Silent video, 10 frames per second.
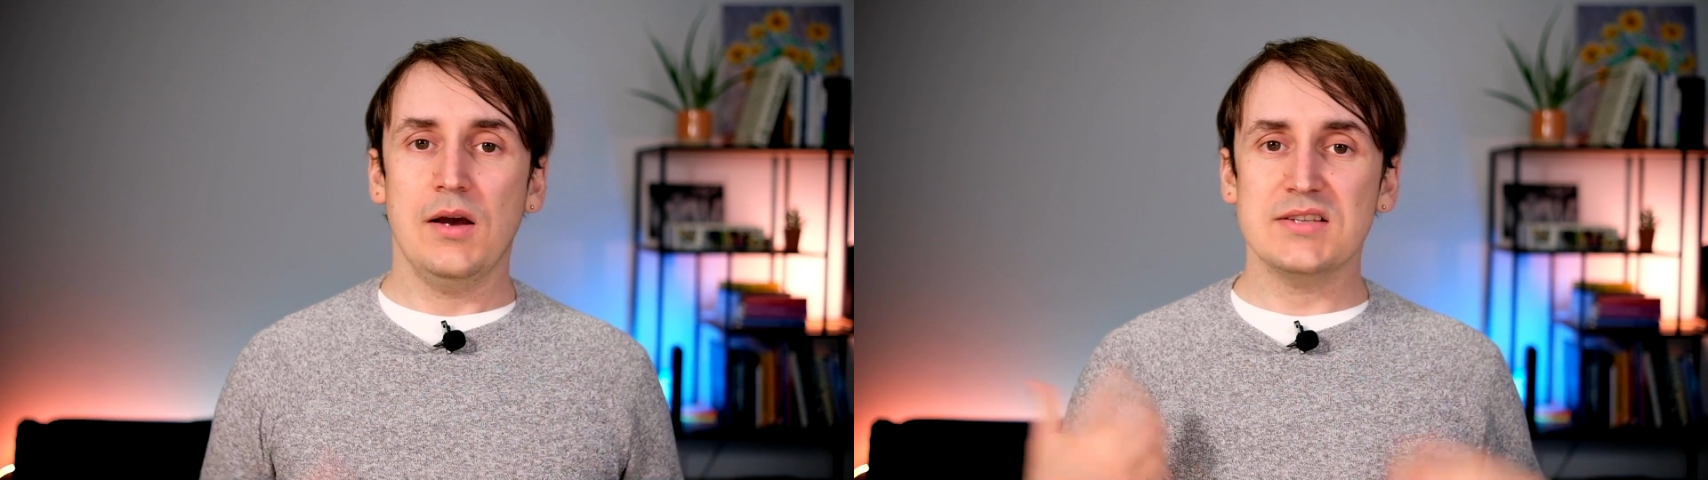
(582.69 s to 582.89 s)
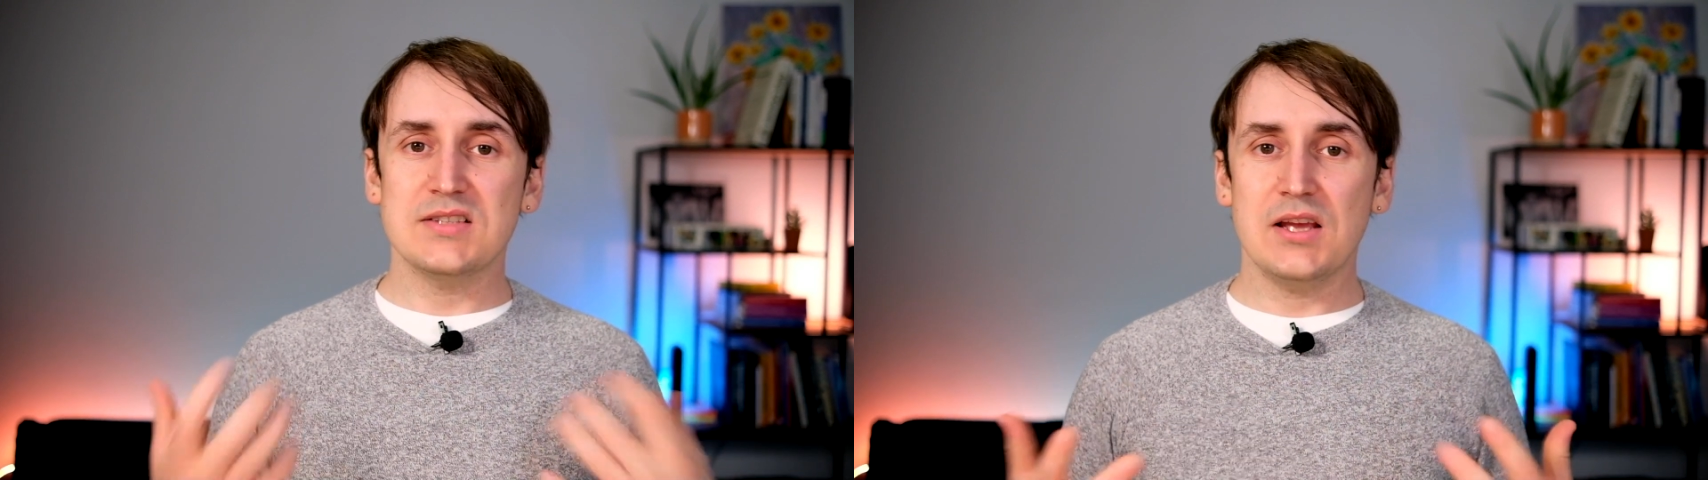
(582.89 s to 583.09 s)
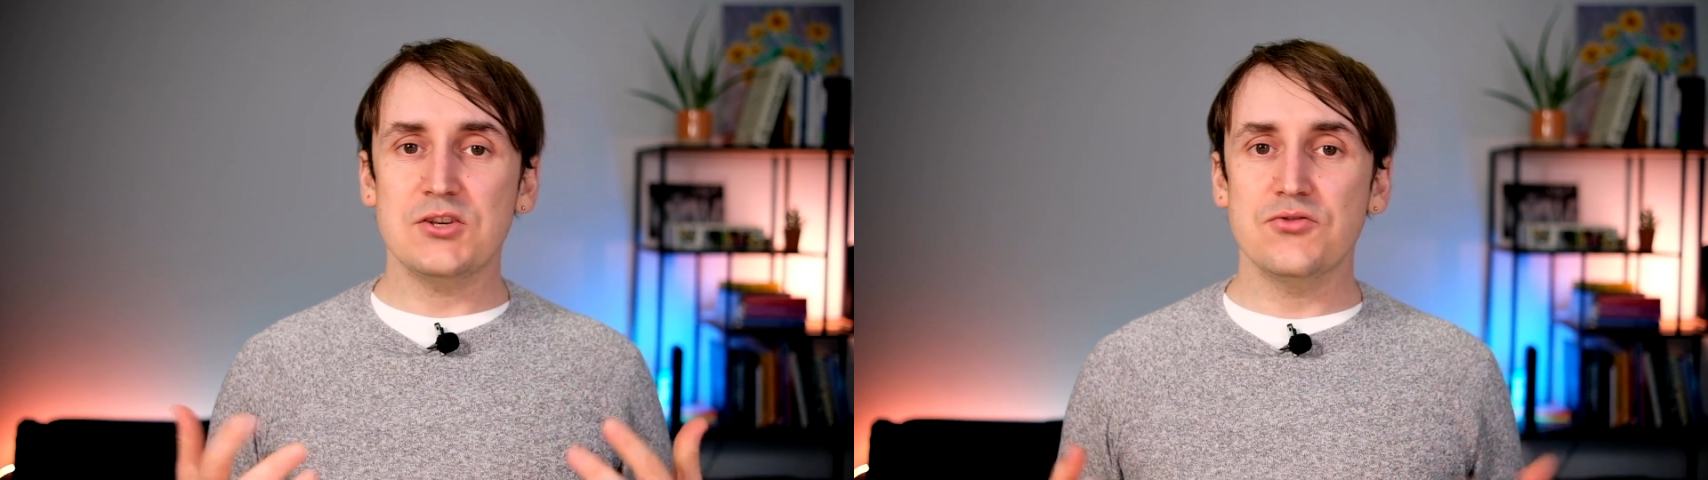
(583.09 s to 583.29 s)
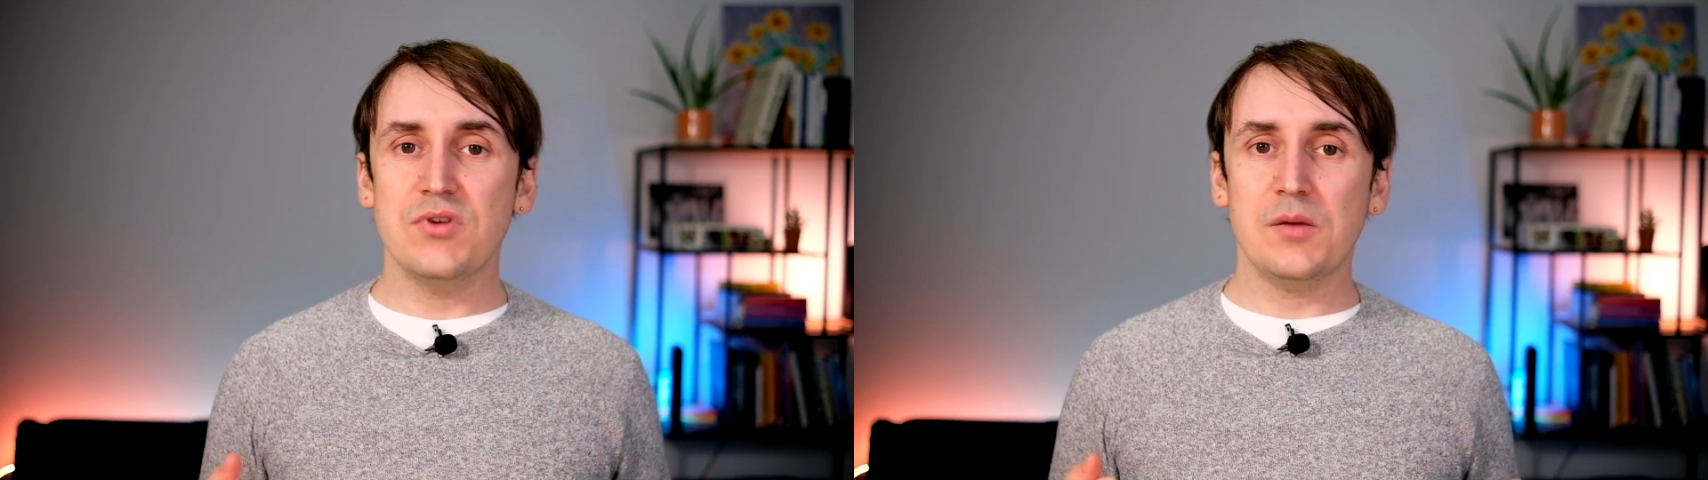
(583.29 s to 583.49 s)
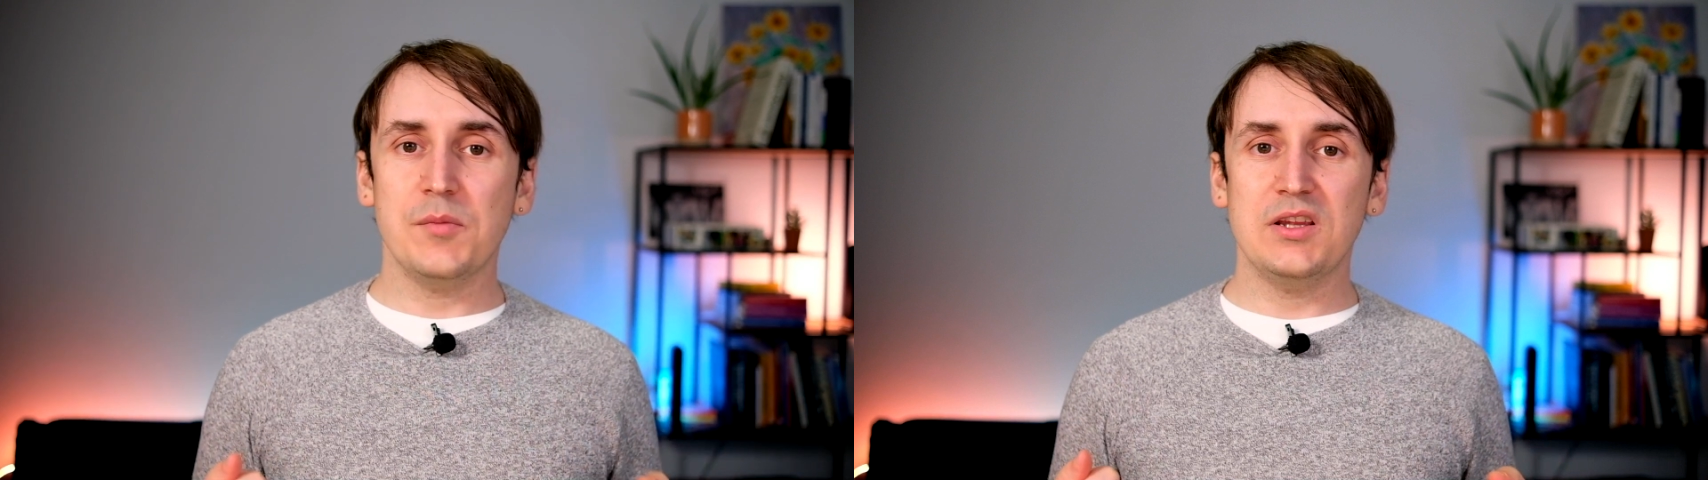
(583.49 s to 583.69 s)
As an
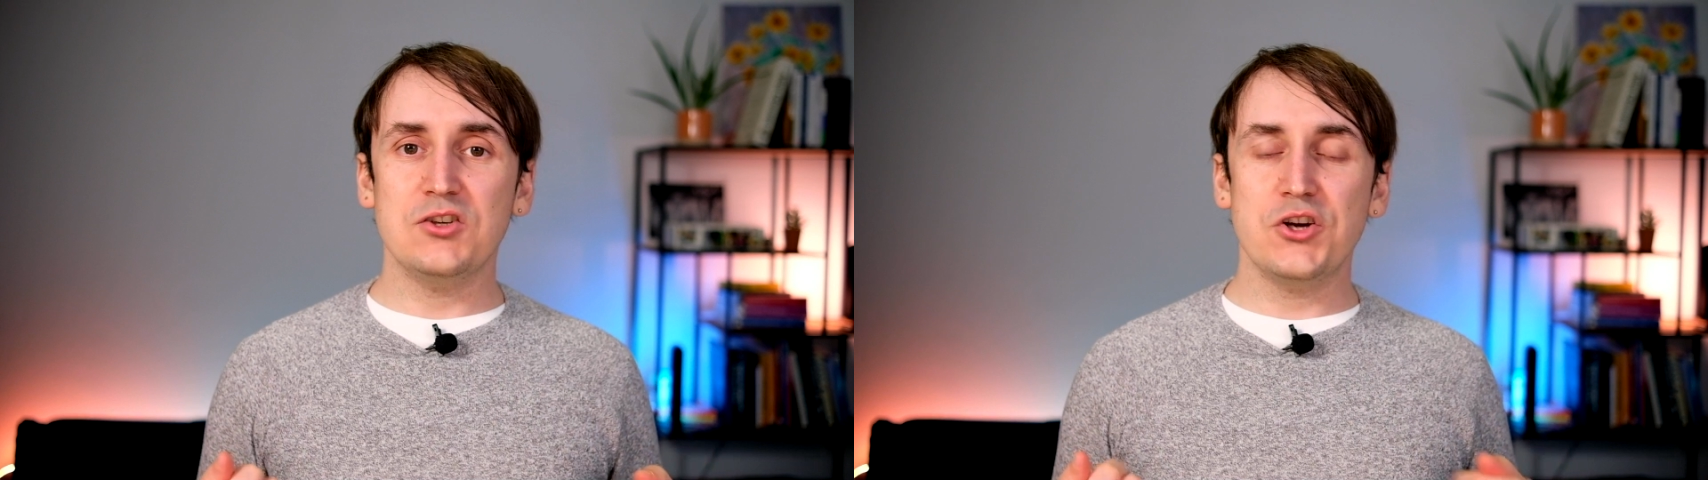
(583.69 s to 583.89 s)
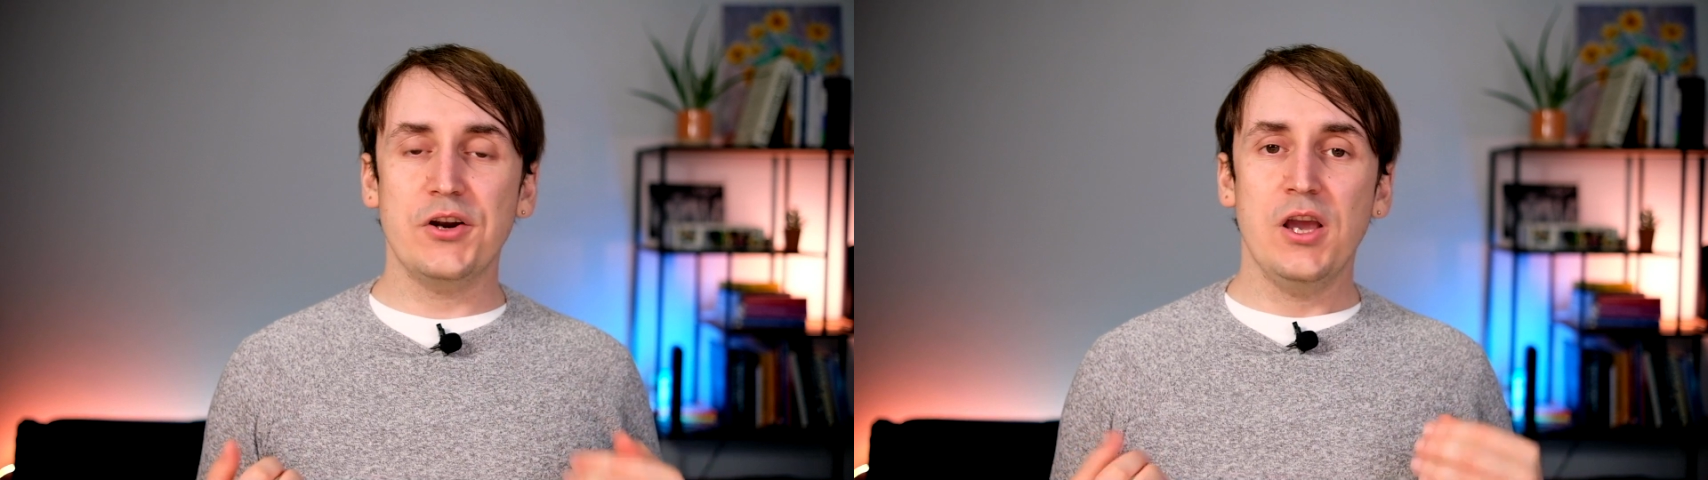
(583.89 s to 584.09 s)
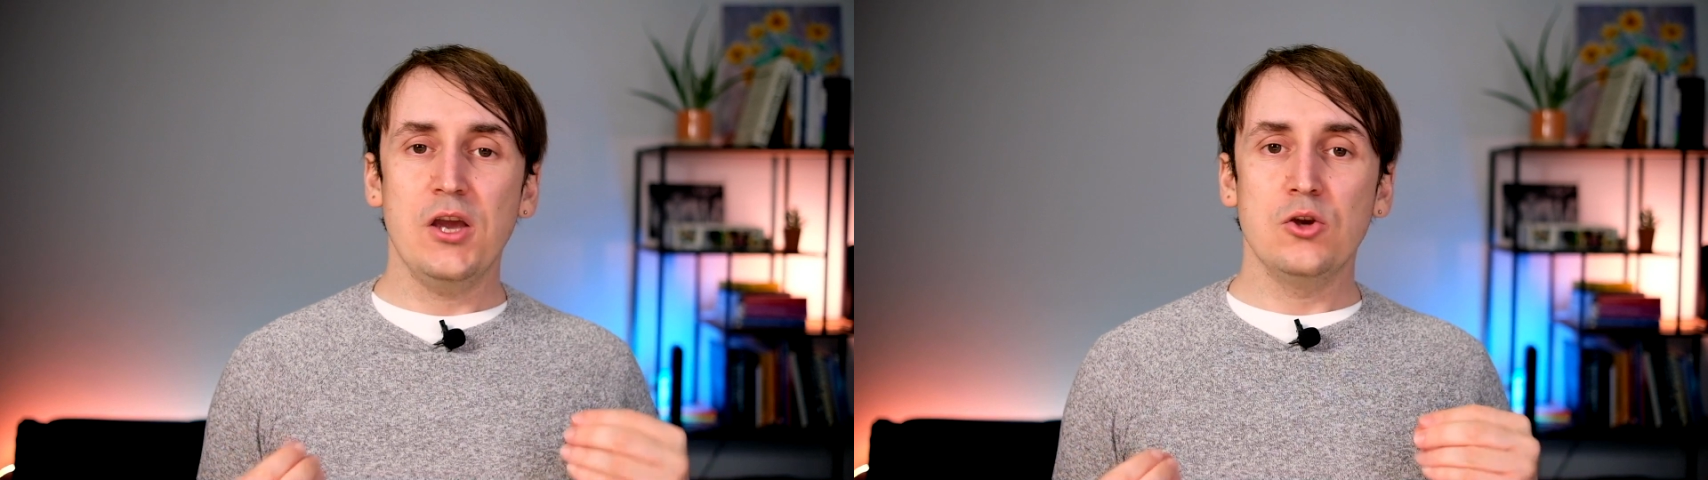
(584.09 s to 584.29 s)
engineering manager,